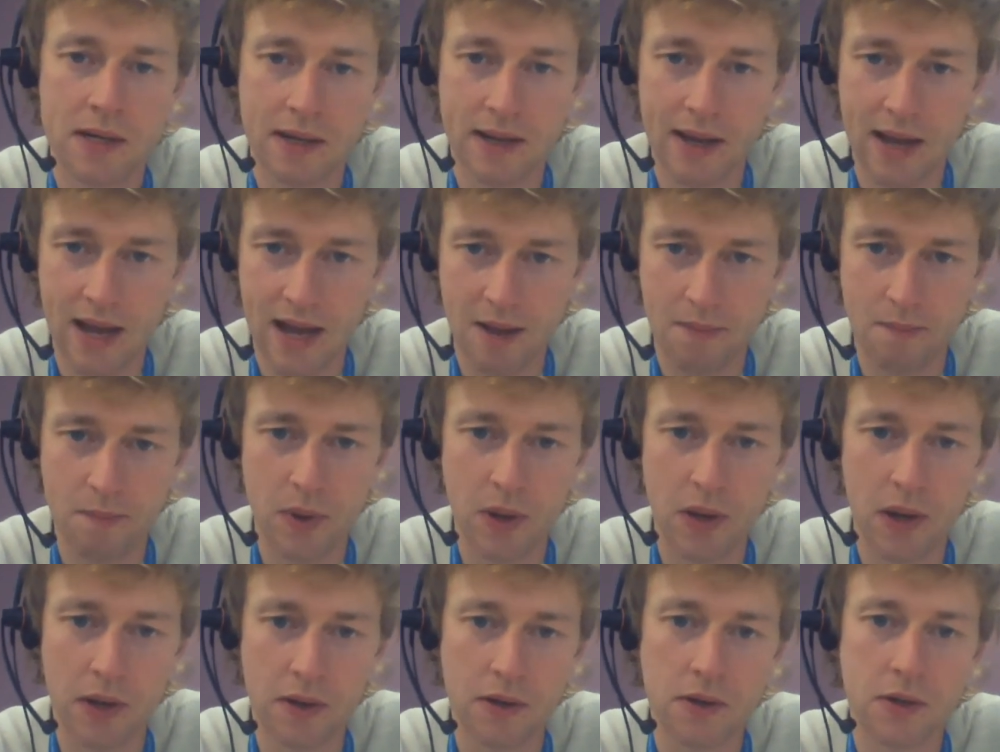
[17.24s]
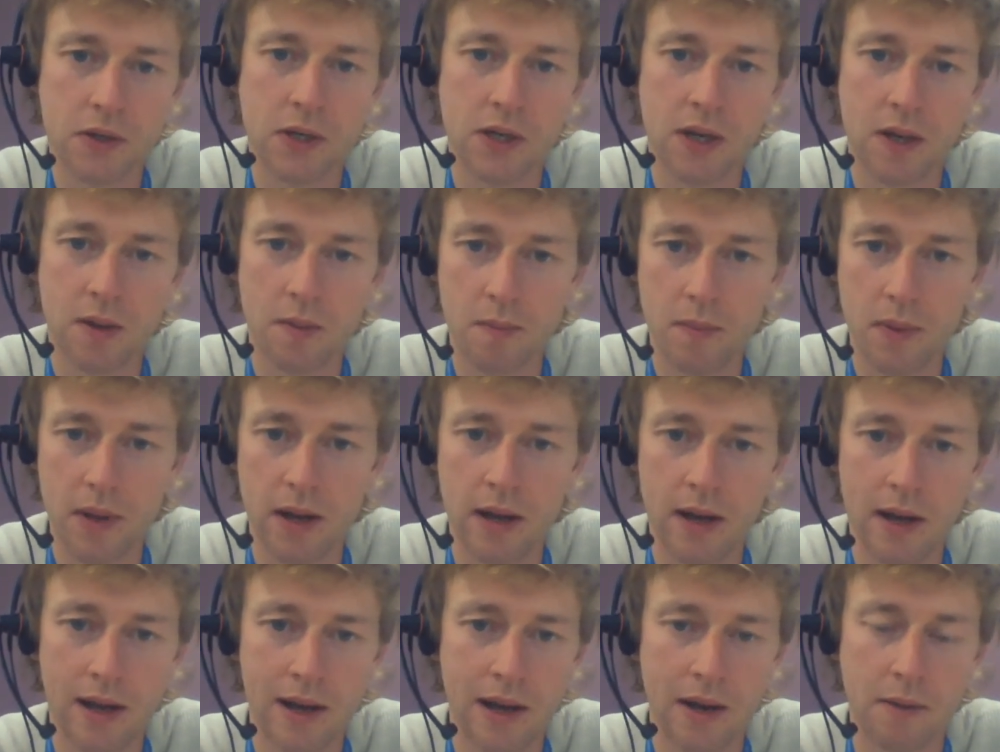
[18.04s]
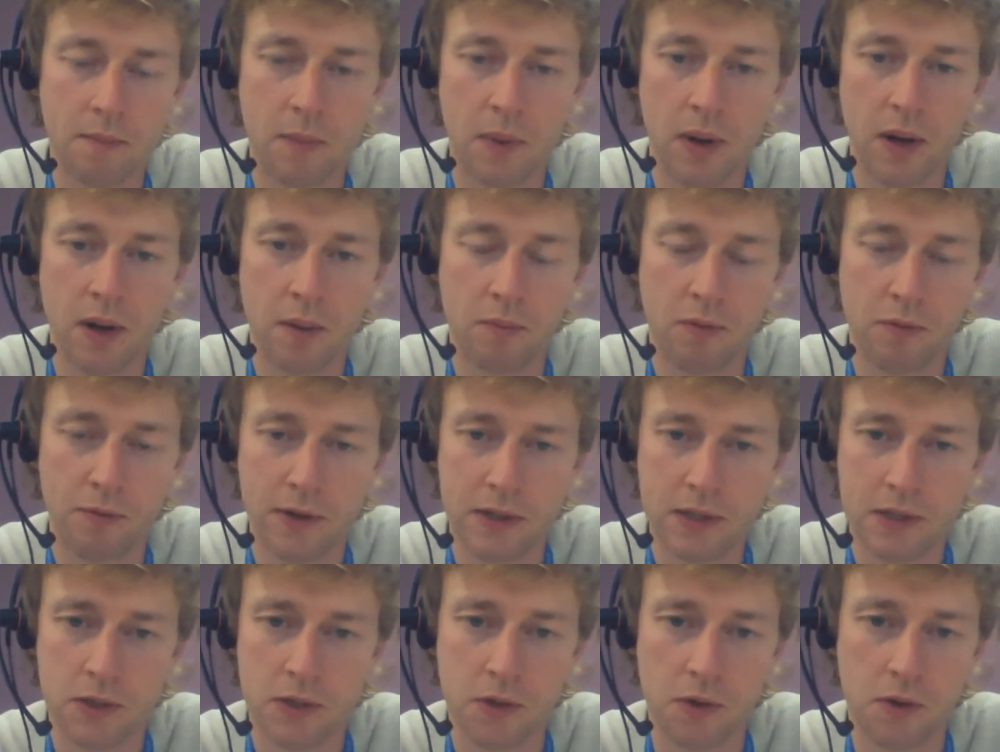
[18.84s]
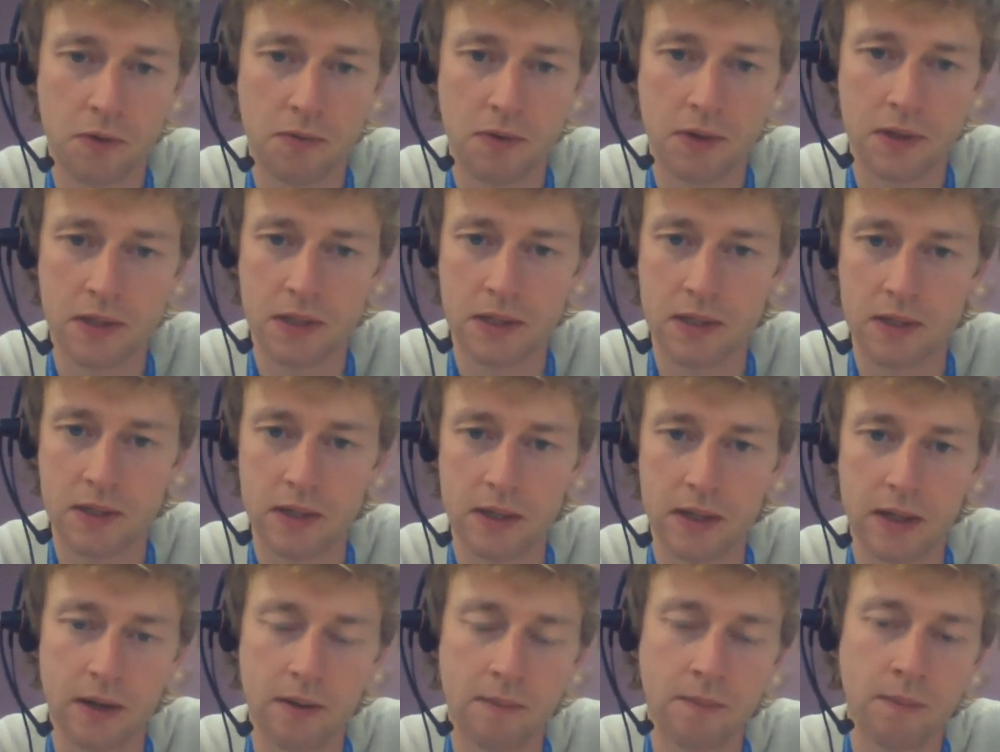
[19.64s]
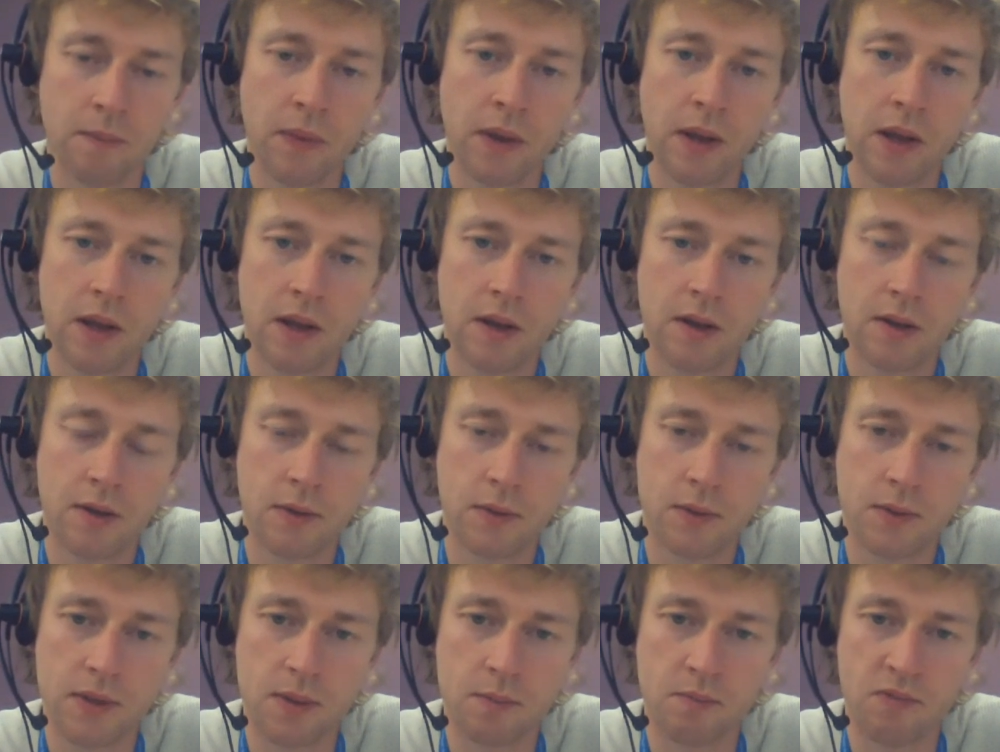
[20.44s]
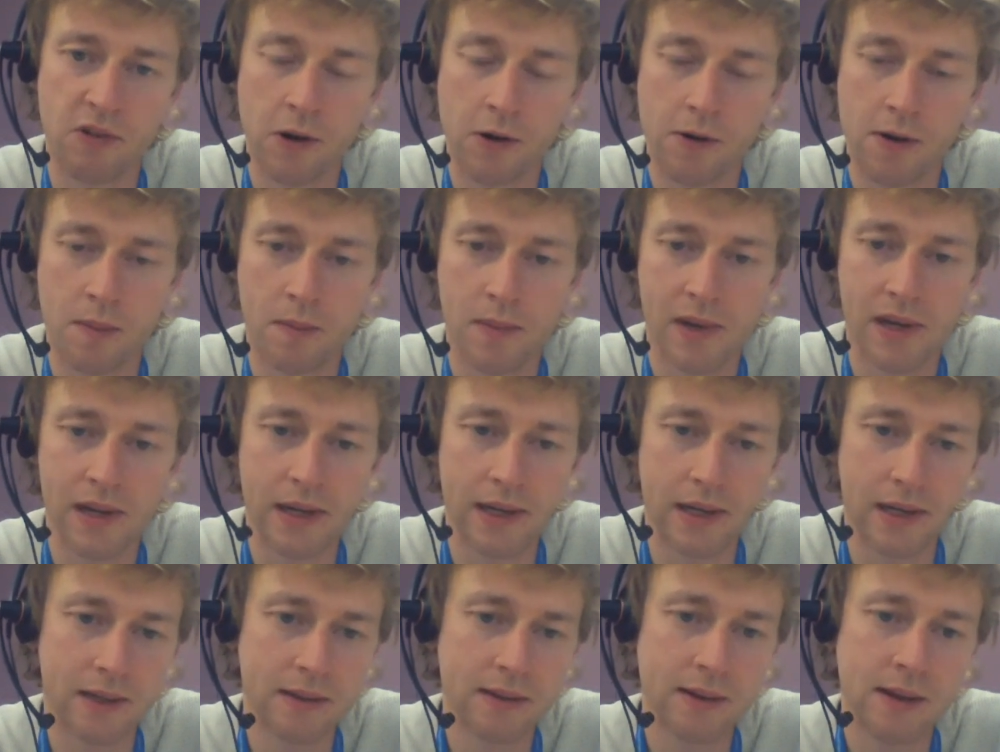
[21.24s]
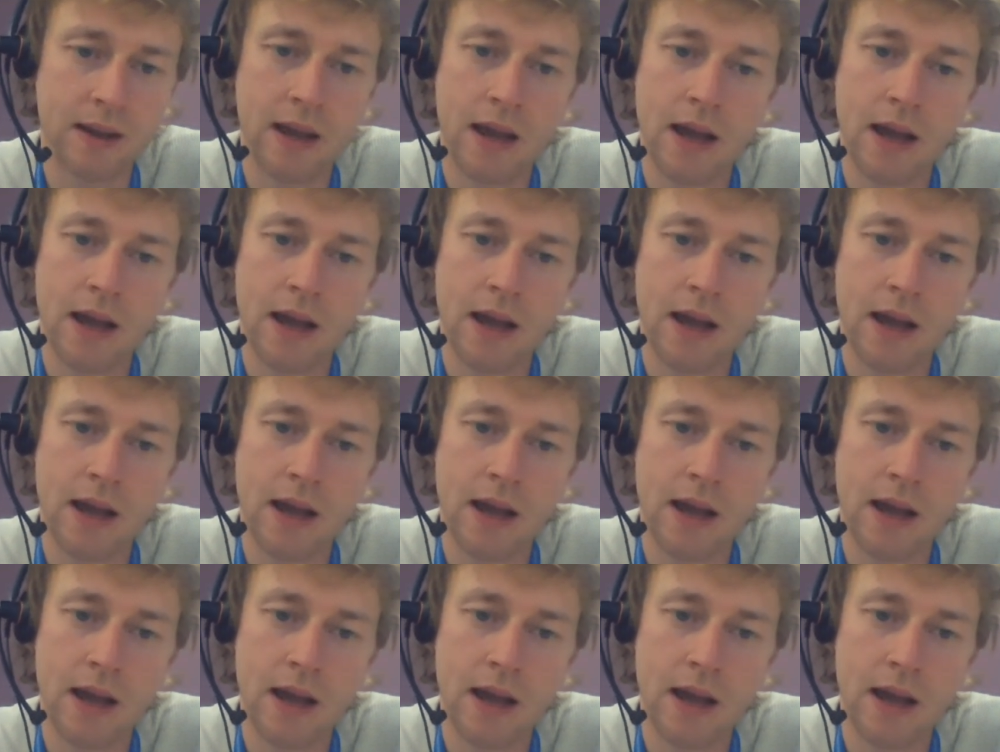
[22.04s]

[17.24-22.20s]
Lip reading: Care Partnership, led by Professor Jonathan Stern, who's the programme lead.